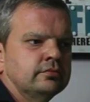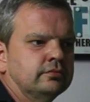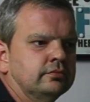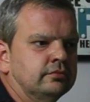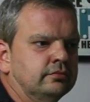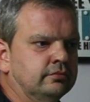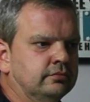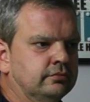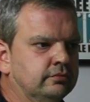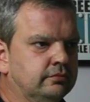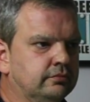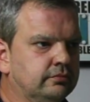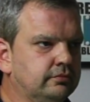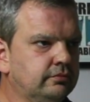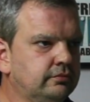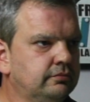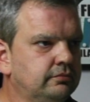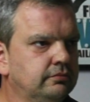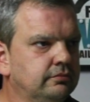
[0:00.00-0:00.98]

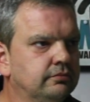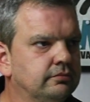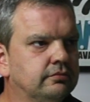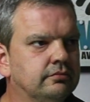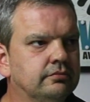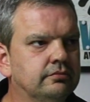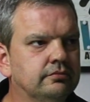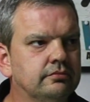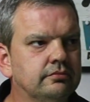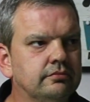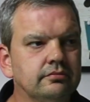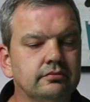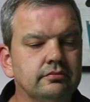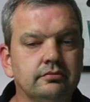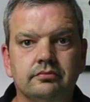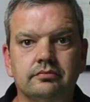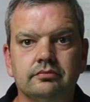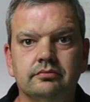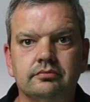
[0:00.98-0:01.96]

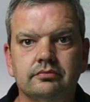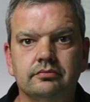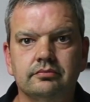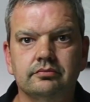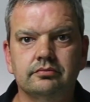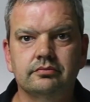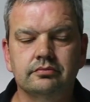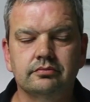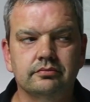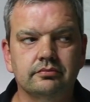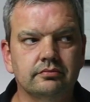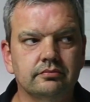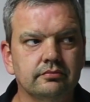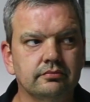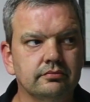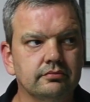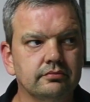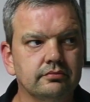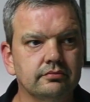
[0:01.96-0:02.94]

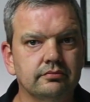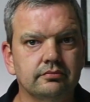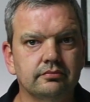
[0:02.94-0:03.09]
(no one is talking)